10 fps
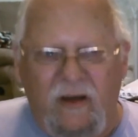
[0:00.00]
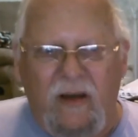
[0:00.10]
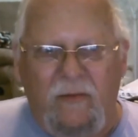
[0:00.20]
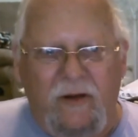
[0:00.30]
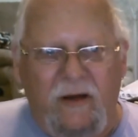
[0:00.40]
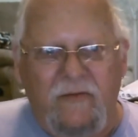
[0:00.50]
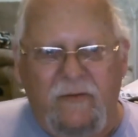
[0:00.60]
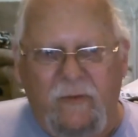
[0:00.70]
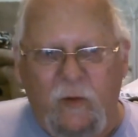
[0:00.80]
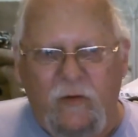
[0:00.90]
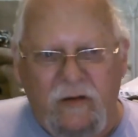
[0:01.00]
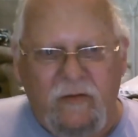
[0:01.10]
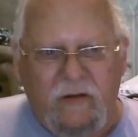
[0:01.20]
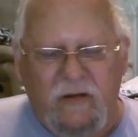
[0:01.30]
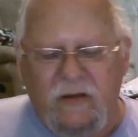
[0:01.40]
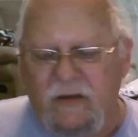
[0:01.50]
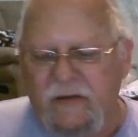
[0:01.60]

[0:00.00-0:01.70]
a couple of days before Christmas,